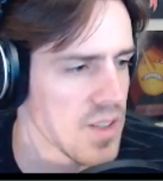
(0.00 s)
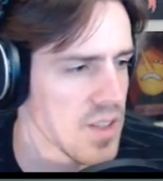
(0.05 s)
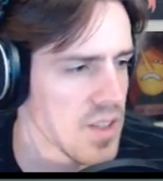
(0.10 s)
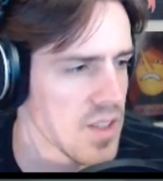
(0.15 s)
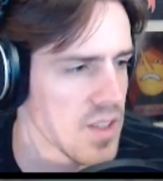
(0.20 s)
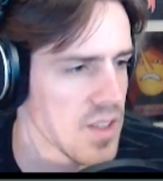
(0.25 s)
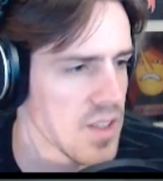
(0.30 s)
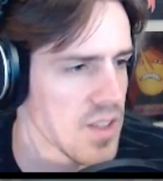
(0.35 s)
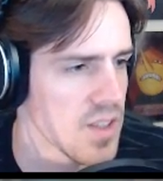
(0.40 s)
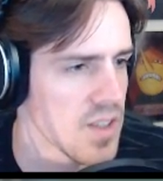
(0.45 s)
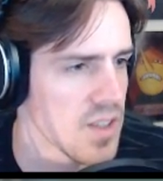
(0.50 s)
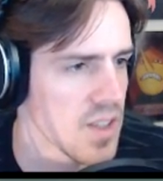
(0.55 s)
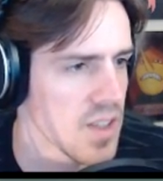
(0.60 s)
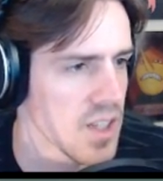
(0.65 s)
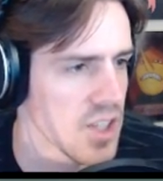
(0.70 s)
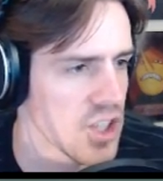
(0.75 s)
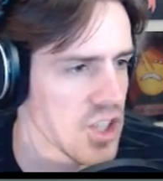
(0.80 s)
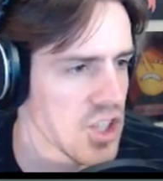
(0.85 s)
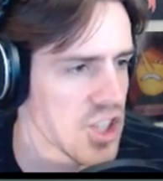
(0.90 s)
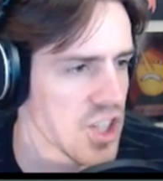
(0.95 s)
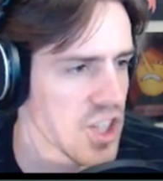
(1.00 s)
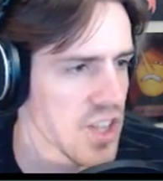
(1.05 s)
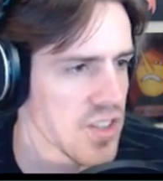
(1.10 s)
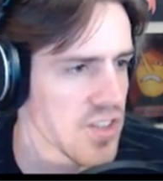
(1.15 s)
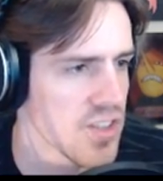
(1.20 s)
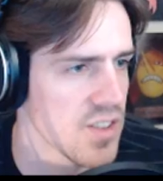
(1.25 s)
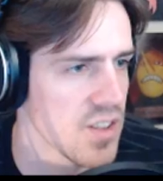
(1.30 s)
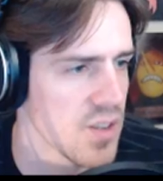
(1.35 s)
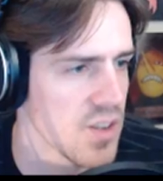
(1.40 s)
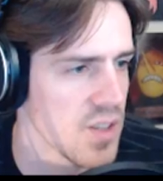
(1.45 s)
Like a
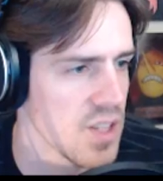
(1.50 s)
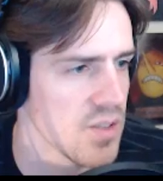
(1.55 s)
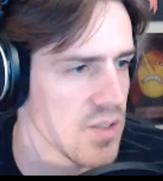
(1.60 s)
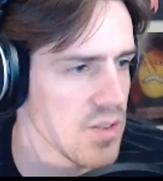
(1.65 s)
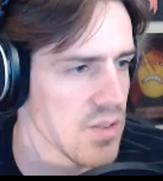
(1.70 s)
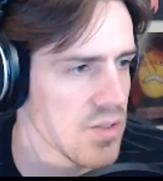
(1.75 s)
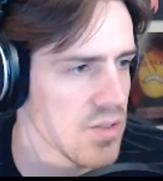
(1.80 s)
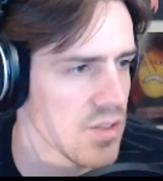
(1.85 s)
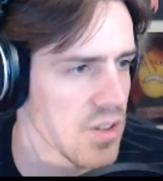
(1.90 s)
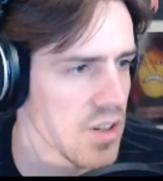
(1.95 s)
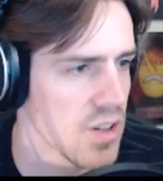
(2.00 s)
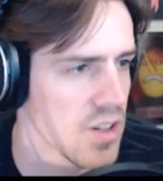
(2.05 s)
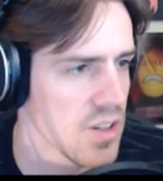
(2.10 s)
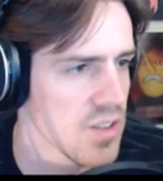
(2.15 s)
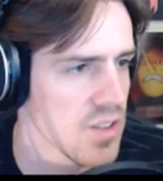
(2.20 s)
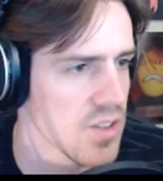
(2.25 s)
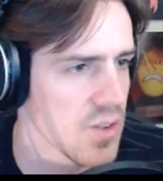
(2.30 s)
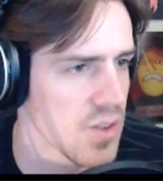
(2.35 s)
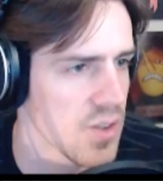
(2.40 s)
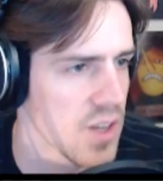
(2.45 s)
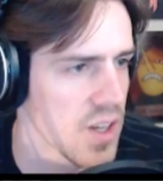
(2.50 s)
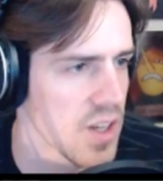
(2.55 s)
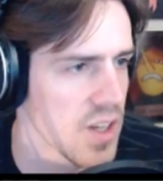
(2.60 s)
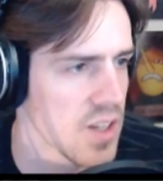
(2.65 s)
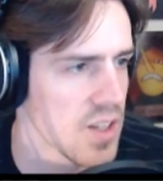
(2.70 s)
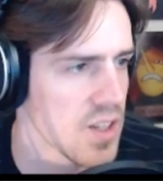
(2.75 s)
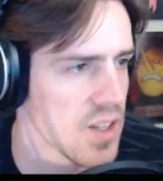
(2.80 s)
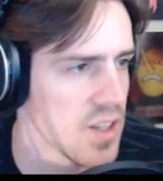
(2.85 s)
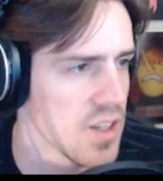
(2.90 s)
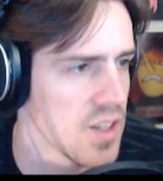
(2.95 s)
chest. Oh, evil frogs. Okay.
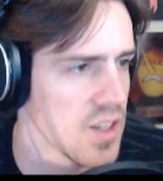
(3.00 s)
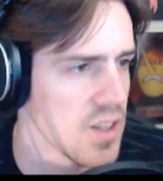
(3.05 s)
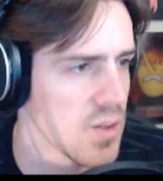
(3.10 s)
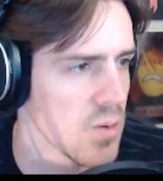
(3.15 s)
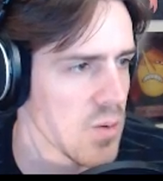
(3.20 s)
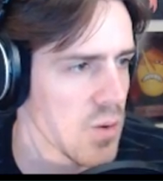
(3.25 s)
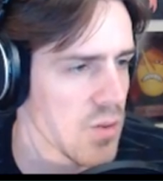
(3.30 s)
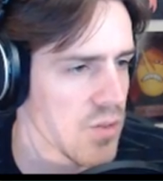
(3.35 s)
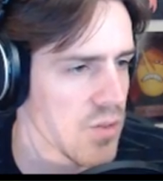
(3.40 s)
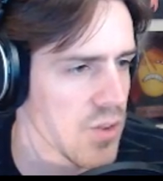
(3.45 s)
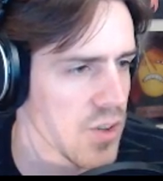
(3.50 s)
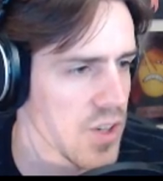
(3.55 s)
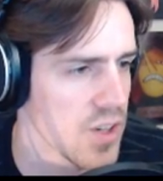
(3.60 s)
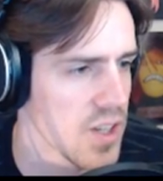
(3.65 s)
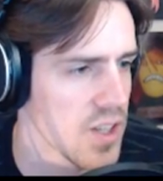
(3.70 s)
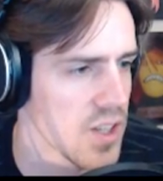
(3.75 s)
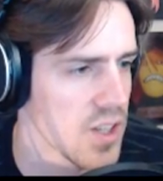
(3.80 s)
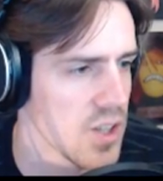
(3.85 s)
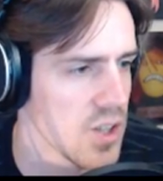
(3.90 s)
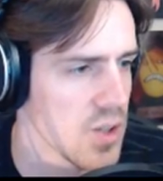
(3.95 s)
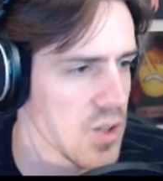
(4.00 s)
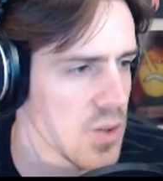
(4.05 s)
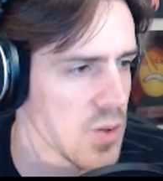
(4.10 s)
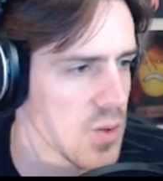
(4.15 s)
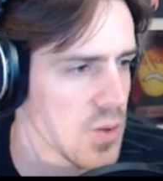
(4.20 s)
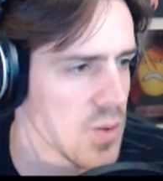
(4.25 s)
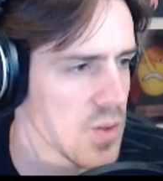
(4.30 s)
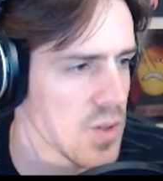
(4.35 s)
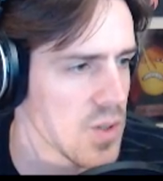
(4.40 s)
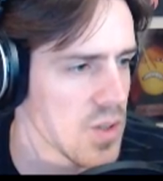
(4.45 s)
Well, forget
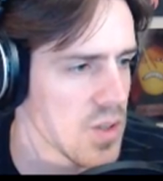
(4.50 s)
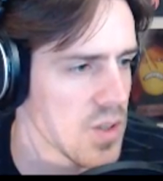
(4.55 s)
you.